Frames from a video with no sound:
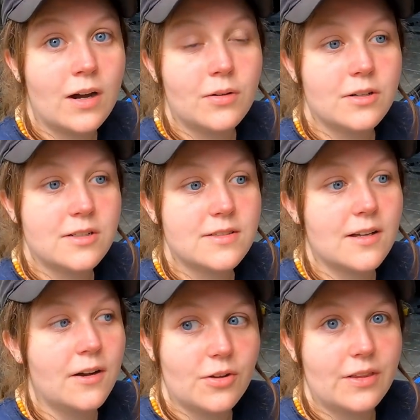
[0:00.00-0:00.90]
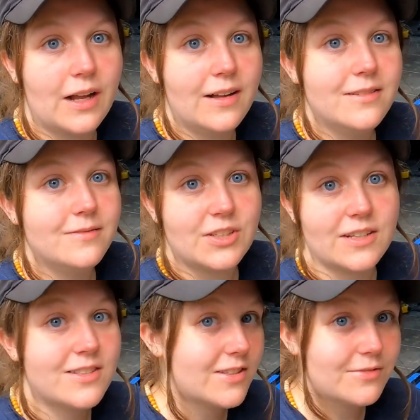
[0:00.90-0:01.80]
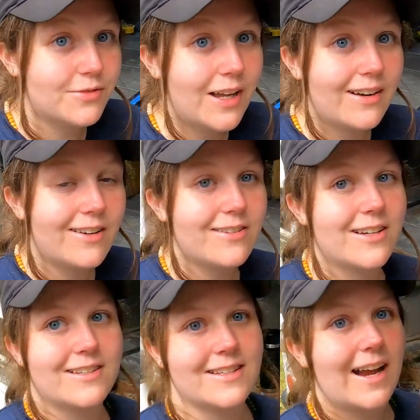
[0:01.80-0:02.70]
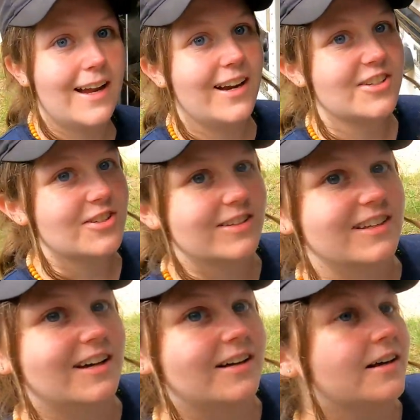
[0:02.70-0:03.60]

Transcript: hours so that dust doesn't fly around, because I actually, I